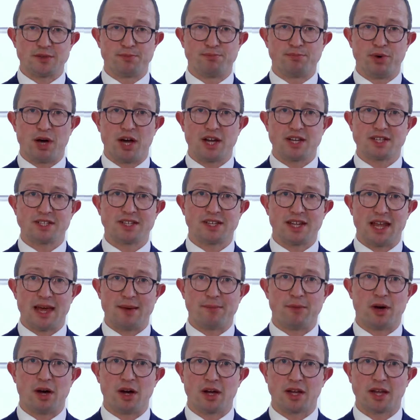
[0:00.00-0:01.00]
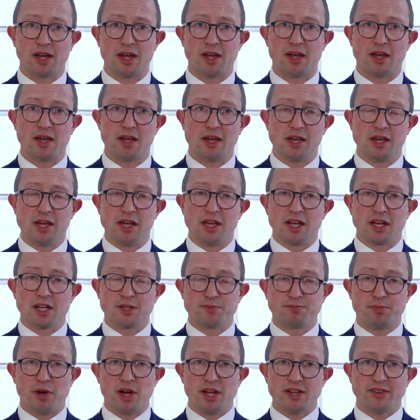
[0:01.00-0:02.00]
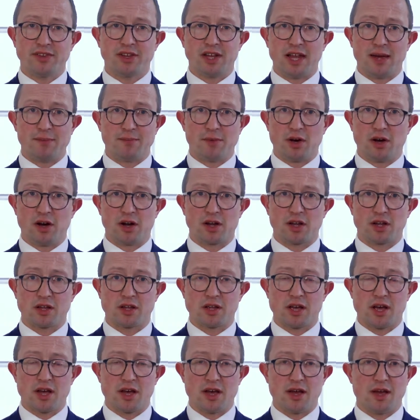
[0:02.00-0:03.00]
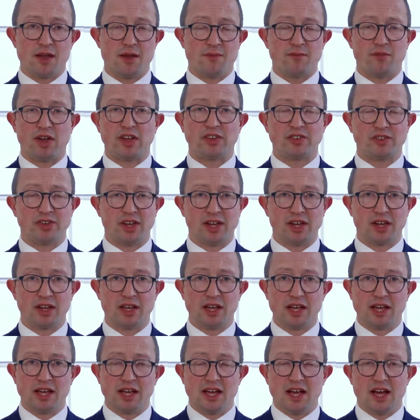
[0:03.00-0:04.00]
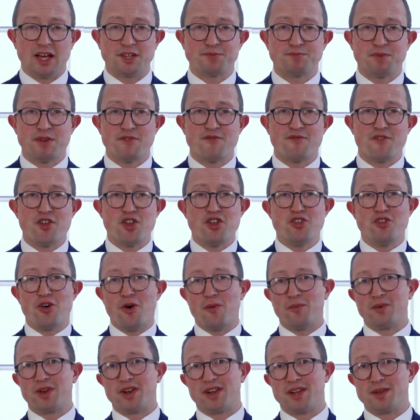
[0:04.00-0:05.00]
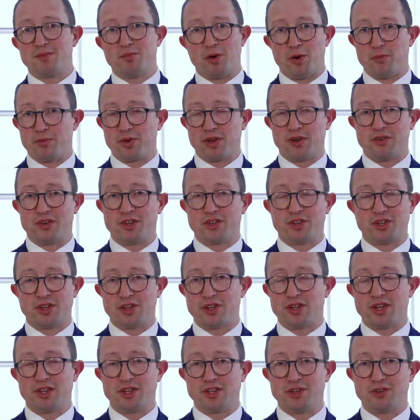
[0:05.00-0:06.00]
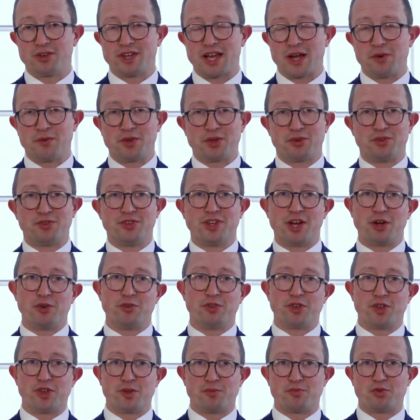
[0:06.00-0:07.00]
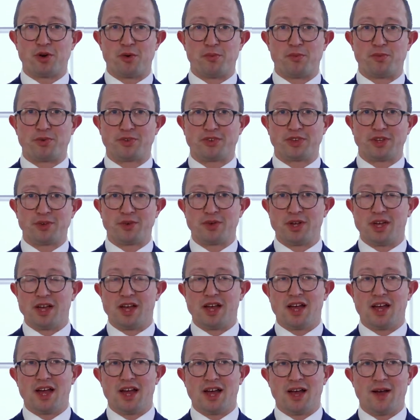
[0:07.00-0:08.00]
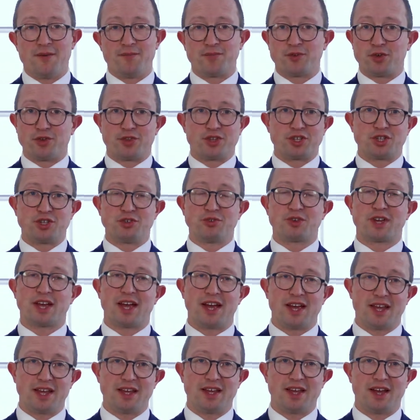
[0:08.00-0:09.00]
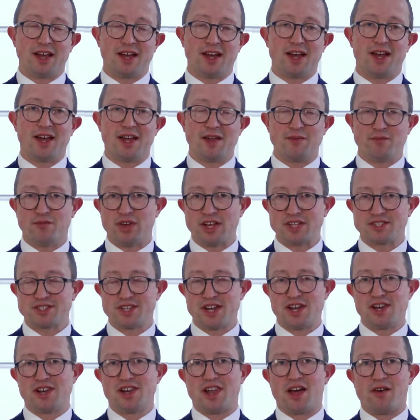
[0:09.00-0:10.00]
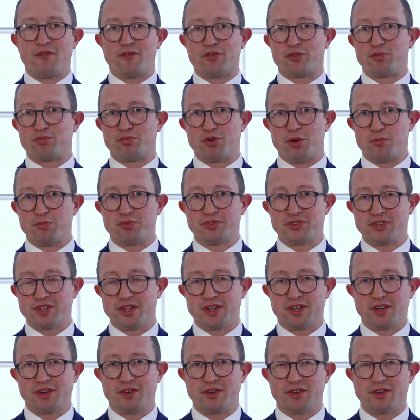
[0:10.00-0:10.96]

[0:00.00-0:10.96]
buy-to-let market, because buy-to-let investing has been phenomenally popular in the UK. We all know that the UK investor loves property.